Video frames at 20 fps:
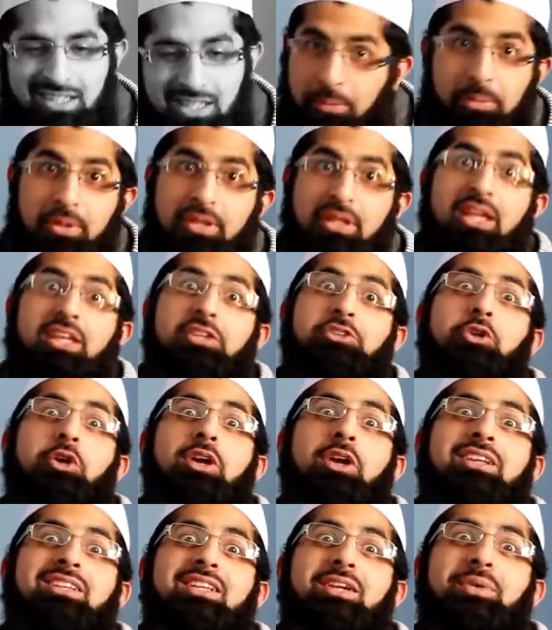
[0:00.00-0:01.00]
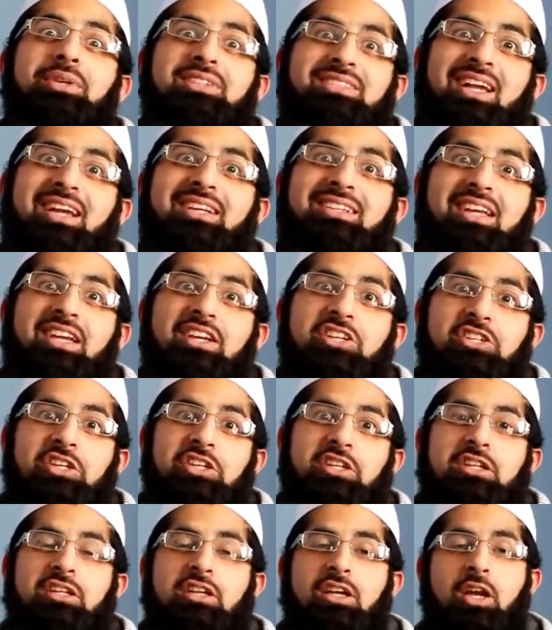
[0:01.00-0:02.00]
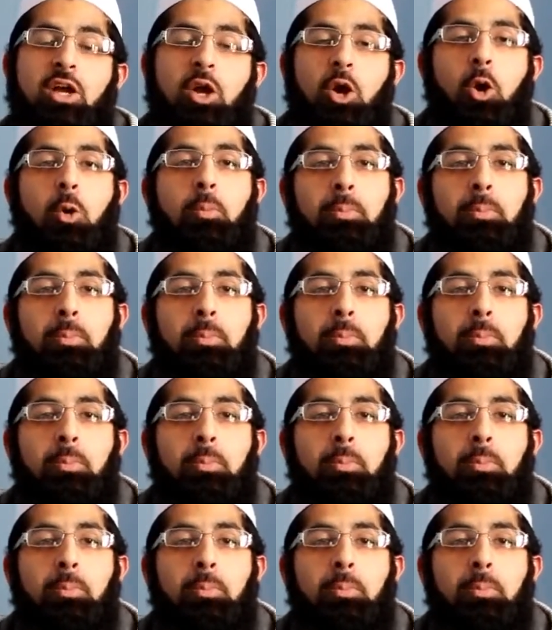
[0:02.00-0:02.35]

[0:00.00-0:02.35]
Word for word: Maybe they're enjoying the recitation,